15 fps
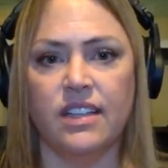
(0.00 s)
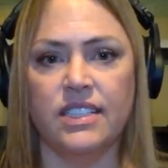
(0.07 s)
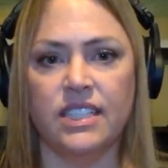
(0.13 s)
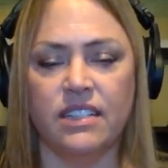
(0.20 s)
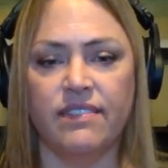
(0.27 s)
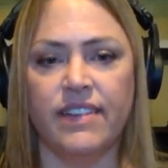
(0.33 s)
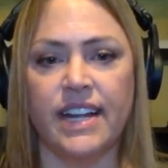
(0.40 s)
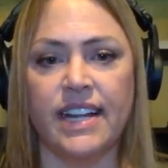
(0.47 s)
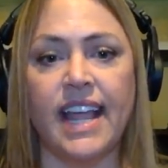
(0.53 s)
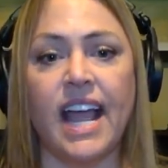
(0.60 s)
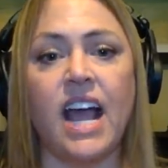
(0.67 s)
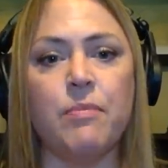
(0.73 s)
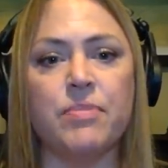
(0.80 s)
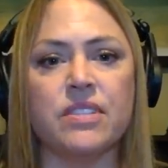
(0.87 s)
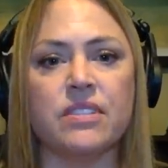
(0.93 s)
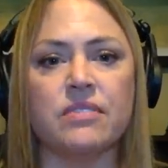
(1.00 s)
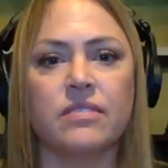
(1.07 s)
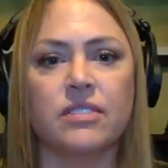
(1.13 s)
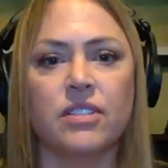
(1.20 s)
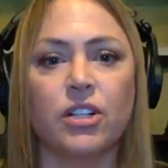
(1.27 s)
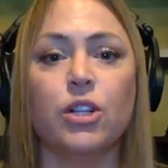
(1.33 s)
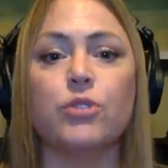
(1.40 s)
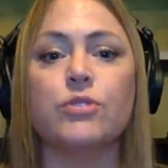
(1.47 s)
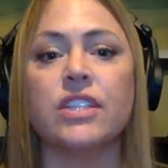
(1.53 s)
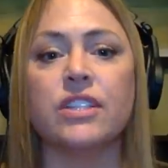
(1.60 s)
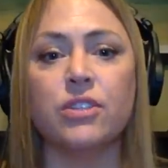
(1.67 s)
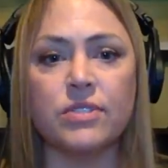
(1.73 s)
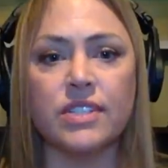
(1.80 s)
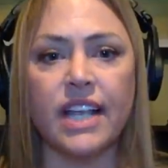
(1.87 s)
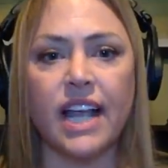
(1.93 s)
identifying gaps, closing
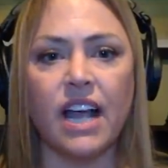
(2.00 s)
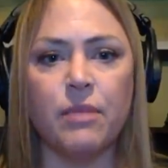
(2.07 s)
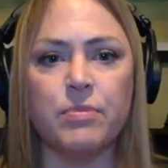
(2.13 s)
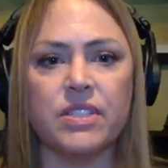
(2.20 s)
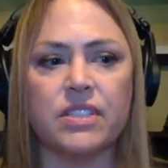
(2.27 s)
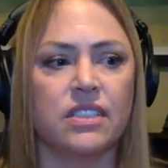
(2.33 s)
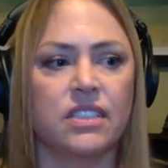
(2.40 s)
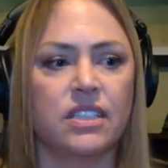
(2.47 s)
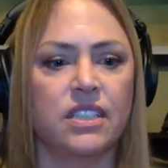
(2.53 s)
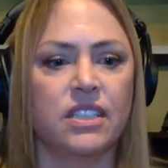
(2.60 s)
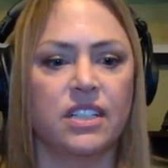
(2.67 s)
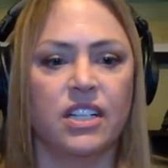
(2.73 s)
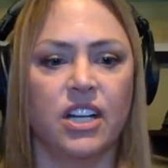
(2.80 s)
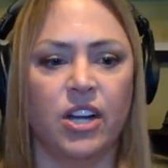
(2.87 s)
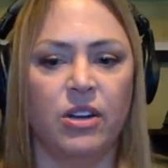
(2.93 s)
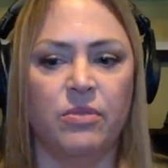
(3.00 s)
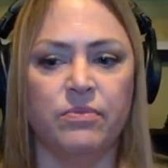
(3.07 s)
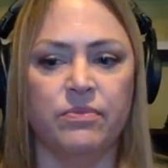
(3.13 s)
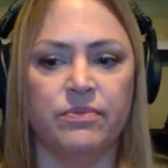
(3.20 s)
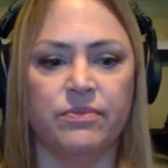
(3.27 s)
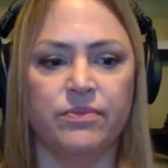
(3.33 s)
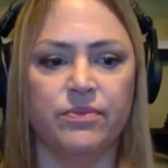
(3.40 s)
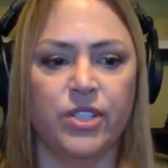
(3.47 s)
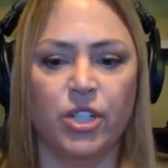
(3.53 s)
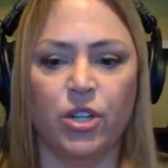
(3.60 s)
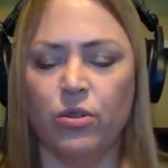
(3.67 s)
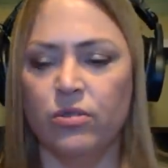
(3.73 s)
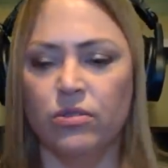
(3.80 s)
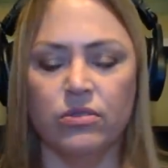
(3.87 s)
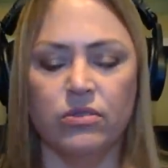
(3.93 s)
those gaps. Um,
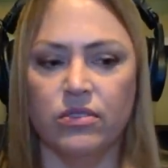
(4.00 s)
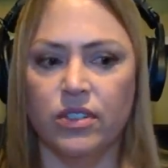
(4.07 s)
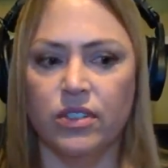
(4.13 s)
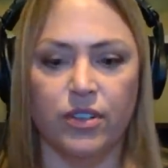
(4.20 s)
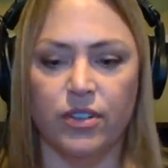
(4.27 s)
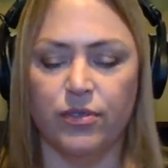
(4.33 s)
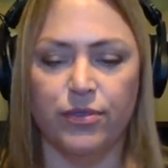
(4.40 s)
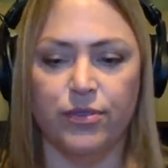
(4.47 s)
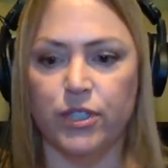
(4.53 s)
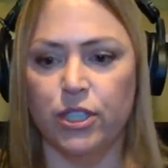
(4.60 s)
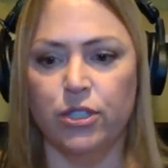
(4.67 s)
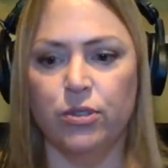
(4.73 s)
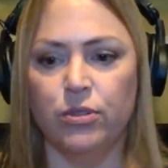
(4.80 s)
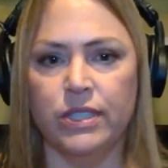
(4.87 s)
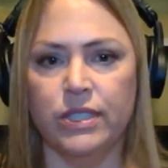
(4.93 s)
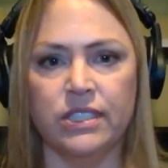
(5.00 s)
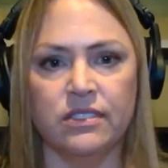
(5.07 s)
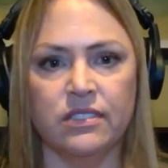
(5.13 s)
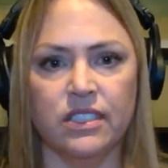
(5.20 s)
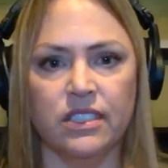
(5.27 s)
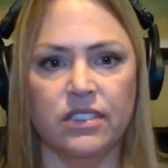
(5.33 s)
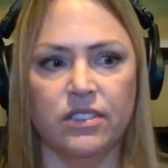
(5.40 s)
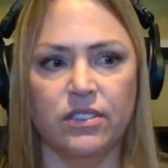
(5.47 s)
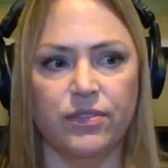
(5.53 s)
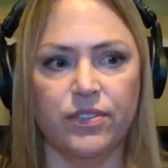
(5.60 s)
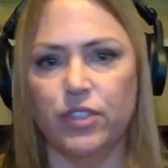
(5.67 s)
you know, flu and